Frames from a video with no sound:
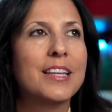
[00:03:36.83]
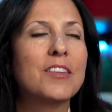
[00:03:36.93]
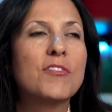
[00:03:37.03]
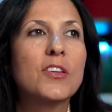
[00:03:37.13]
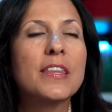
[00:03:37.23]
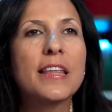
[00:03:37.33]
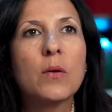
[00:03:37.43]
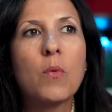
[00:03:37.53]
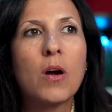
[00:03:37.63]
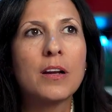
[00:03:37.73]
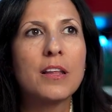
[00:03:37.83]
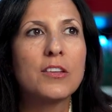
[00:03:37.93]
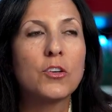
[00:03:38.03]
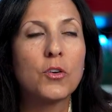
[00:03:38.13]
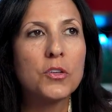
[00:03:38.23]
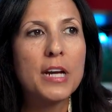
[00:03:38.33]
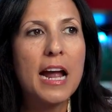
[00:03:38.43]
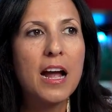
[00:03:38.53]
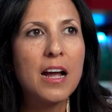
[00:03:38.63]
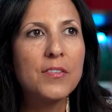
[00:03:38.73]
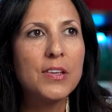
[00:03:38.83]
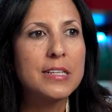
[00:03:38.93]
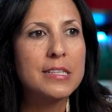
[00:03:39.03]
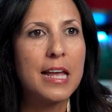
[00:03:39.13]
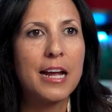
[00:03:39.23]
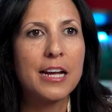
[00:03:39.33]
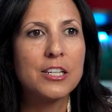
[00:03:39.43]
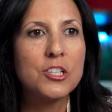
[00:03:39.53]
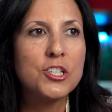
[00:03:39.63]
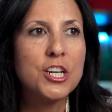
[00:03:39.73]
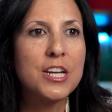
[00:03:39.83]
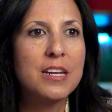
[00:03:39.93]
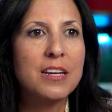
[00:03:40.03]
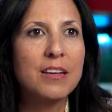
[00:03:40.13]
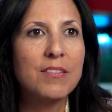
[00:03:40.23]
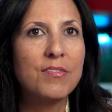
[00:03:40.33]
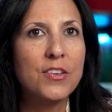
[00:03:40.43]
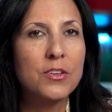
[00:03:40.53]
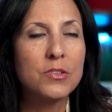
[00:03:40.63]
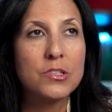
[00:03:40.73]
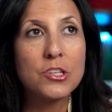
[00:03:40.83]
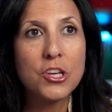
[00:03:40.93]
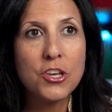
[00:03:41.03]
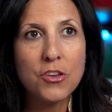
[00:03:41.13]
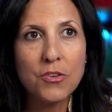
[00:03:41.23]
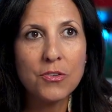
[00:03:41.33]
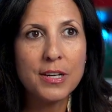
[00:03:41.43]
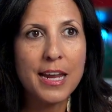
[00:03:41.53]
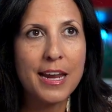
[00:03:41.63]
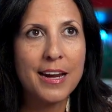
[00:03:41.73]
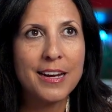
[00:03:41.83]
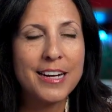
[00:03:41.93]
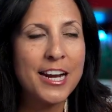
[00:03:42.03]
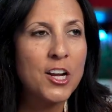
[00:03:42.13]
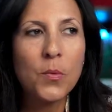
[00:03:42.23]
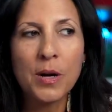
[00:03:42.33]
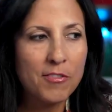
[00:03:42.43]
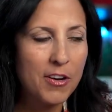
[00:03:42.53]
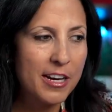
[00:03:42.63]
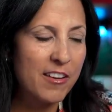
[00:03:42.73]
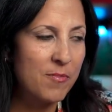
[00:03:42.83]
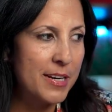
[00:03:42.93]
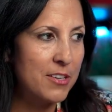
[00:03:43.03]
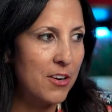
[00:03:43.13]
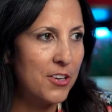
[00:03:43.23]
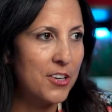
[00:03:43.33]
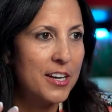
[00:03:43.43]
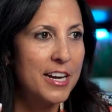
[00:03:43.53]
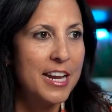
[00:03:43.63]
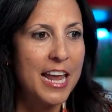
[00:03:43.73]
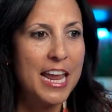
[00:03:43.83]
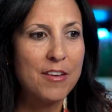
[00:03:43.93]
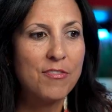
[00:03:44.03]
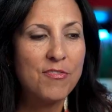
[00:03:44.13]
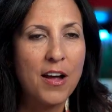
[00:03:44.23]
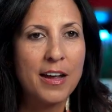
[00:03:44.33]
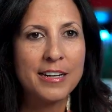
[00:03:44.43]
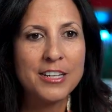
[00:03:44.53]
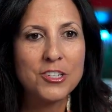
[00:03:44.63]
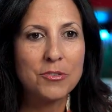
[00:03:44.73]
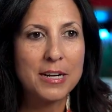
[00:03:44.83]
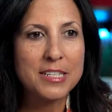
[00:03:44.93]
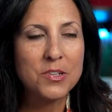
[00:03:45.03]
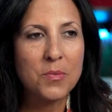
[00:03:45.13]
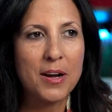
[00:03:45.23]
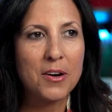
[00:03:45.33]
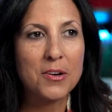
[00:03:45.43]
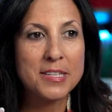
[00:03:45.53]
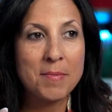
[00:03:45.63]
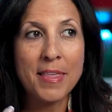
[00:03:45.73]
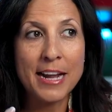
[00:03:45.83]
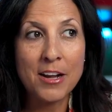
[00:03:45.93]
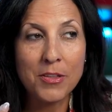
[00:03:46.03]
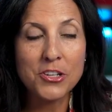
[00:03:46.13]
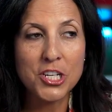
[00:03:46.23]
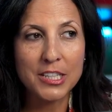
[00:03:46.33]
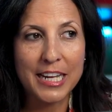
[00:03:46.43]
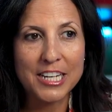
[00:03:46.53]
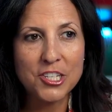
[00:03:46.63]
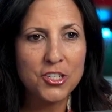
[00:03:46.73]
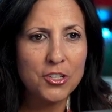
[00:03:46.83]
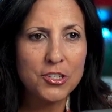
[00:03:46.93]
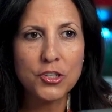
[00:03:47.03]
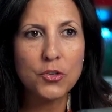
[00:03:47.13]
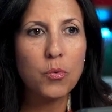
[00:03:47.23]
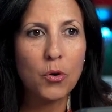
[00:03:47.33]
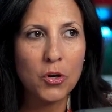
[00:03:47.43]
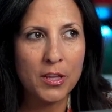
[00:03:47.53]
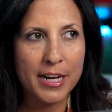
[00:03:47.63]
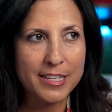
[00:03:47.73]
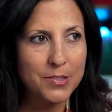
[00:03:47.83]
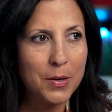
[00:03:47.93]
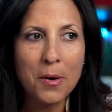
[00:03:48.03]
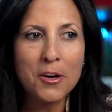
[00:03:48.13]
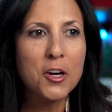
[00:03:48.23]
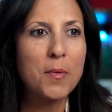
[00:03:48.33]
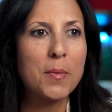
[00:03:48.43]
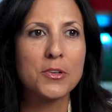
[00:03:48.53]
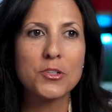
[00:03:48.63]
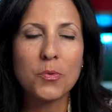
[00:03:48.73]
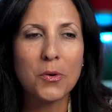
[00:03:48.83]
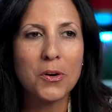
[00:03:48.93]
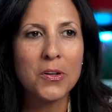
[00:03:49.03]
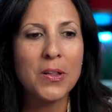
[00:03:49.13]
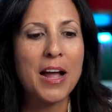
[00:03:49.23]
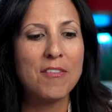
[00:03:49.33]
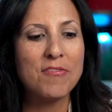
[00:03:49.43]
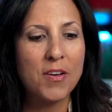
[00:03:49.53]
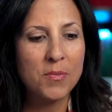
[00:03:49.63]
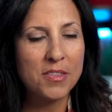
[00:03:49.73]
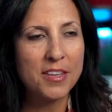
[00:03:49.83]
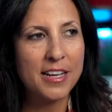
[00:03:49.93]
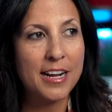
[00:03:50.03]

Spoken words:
The feeling that I want the girl to have is that she feels cute. And I know whenever I give my daughter a fun dress to wear or something that I know that she likes, she starts to twirl in it. So I want her to be able to twirl, have fun with it.